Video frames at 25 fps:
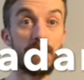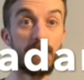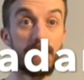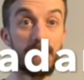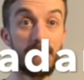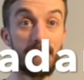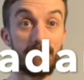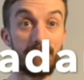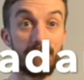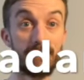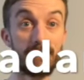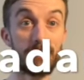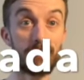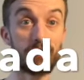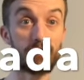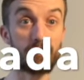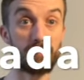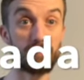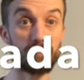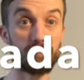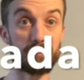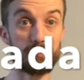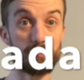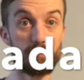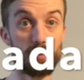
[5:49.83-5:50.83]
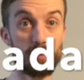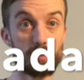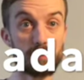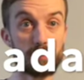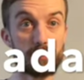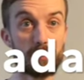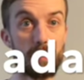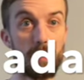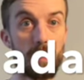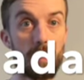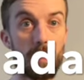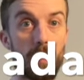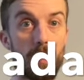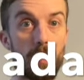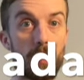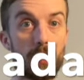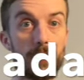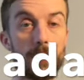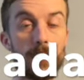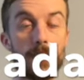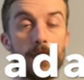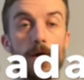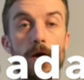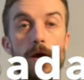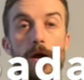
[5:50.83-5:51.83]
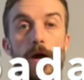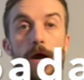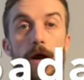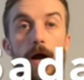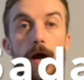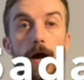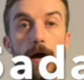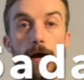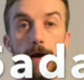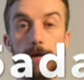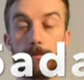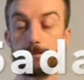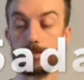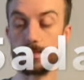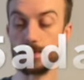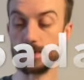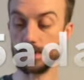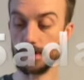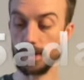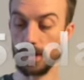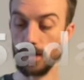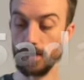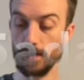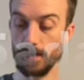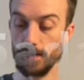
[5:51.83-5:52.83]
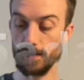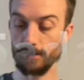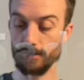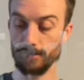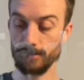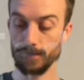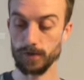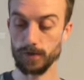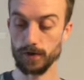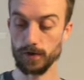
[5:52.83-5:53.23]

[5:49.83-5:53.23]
in the description box below. So if